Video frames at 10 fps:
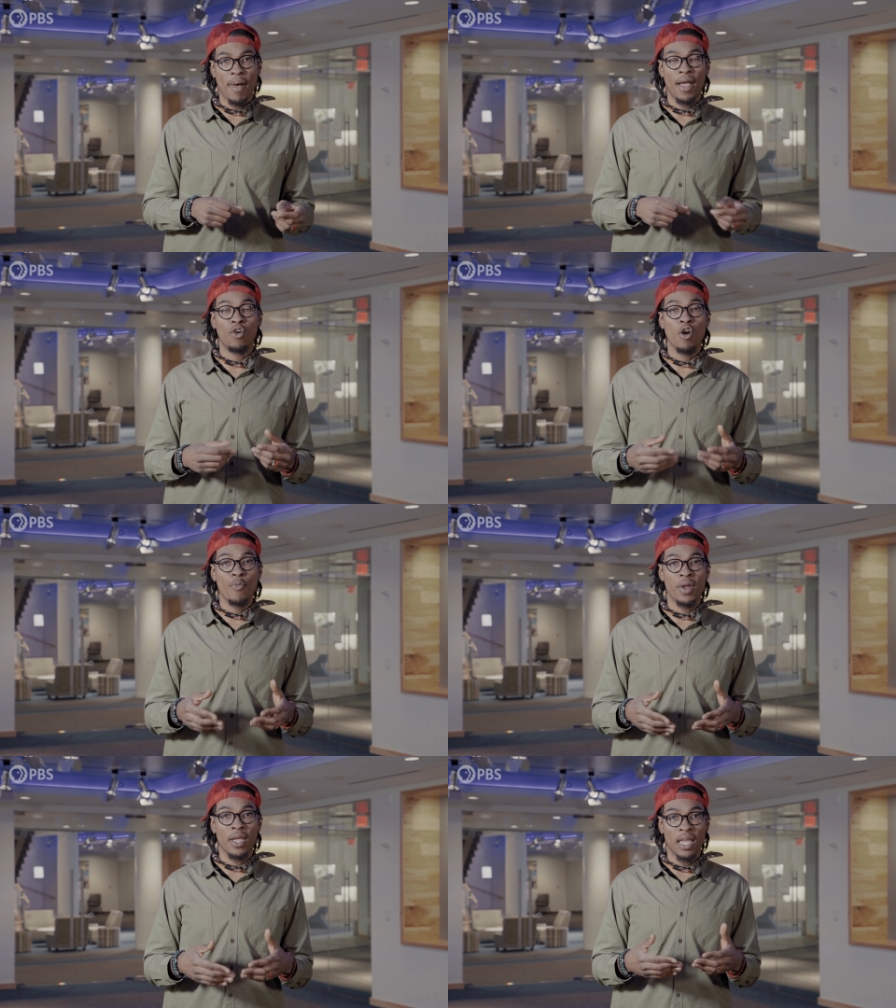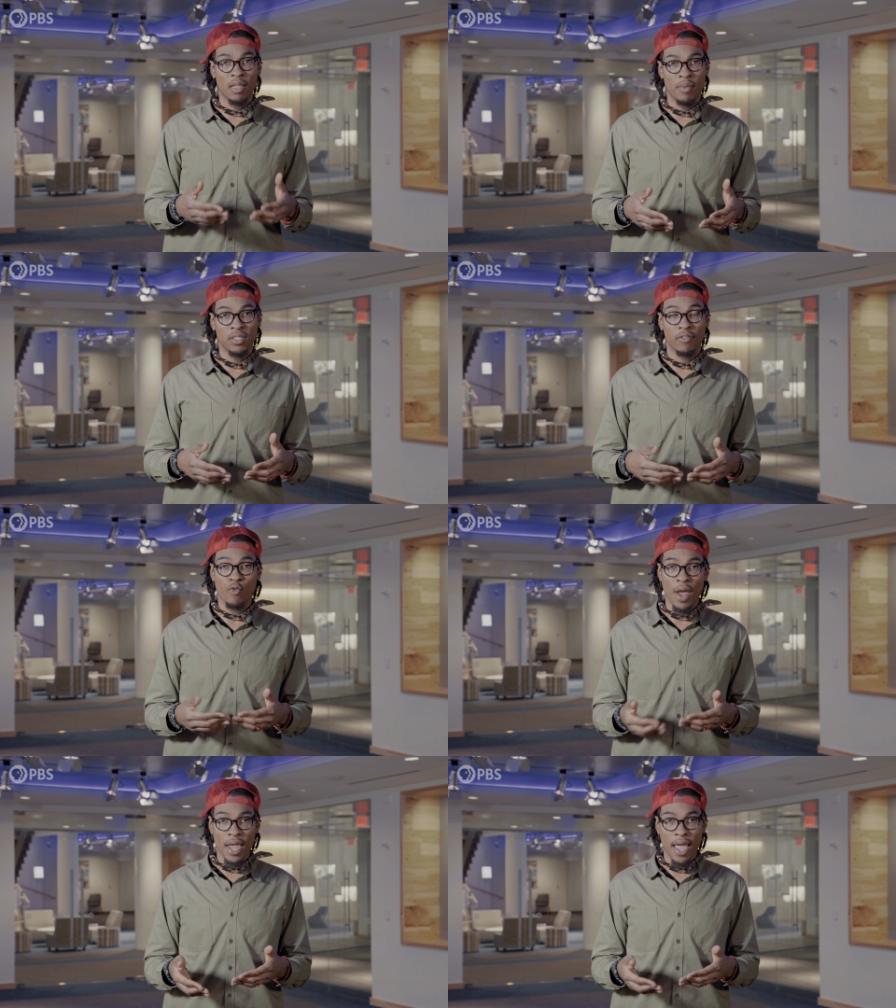by incorporating elements of
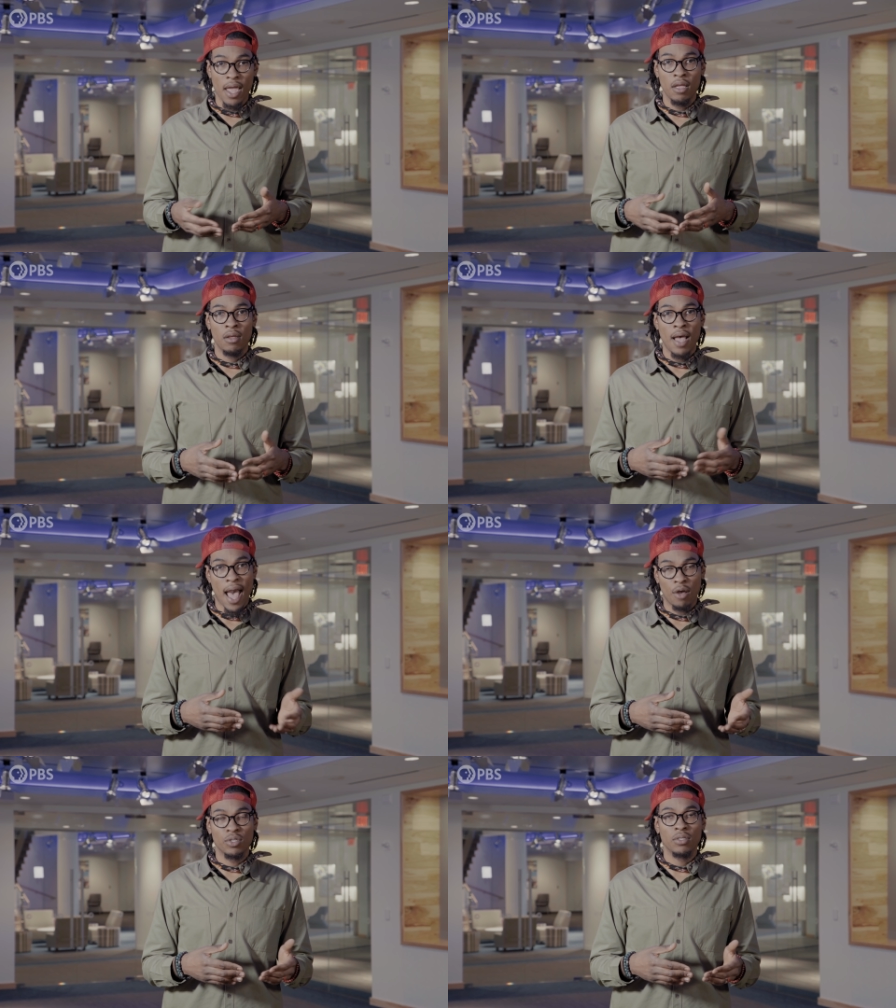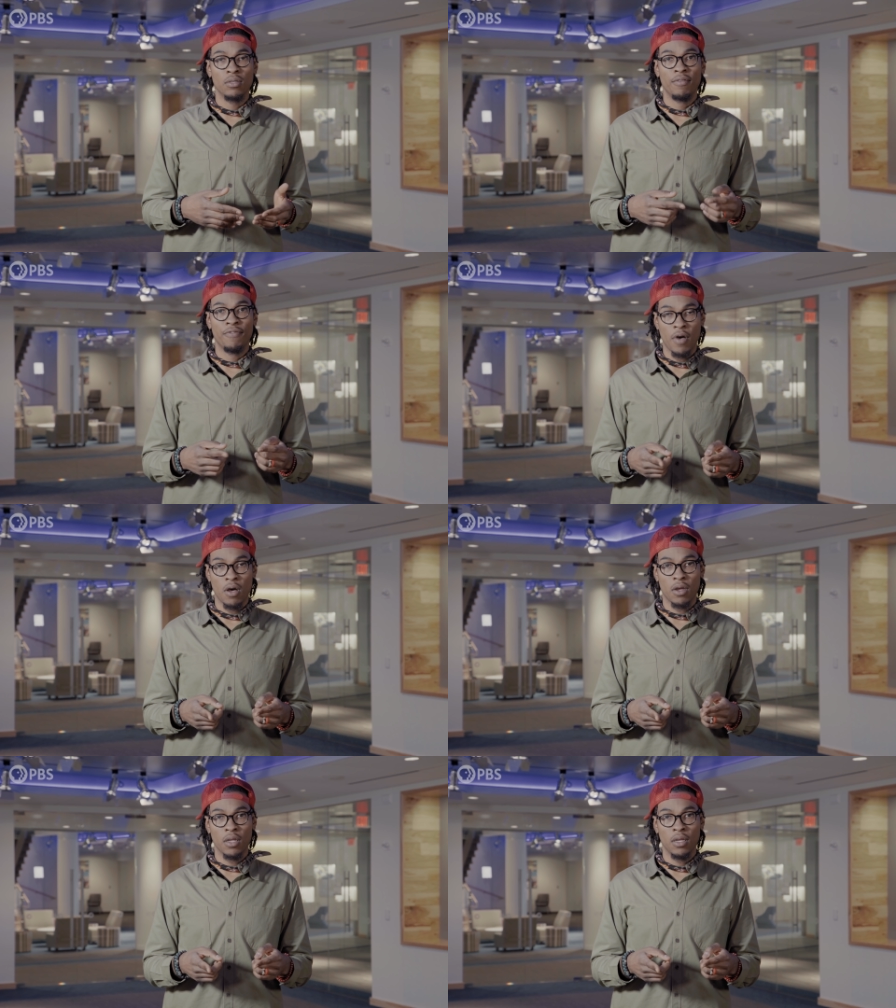reggae, house,
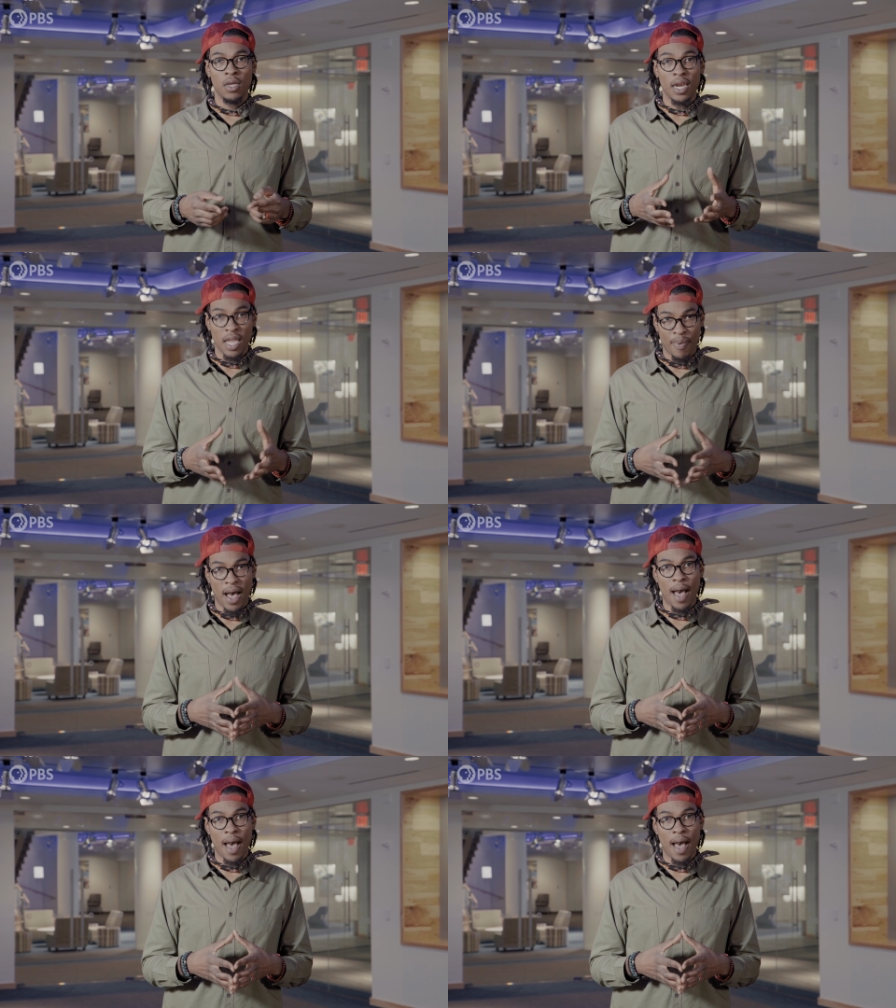funk, and hip